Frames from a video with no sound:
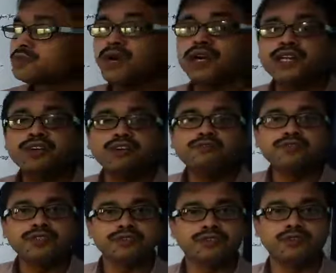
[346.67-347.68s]
burning of
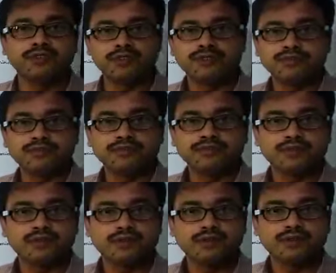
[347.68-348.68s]
fuel,
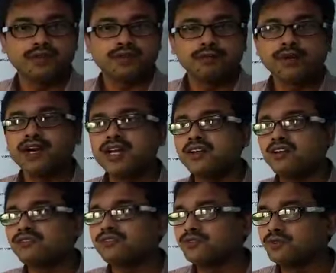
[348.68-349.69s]
burning
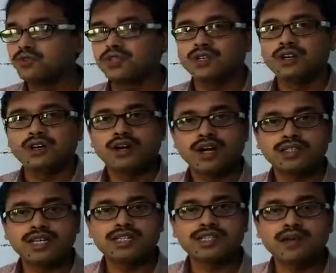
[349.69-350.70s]
of food are the
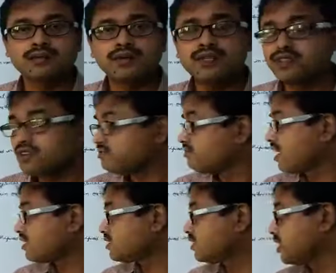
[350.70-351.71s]
examples of
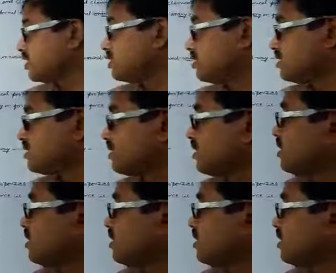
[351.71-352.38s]
fast changes.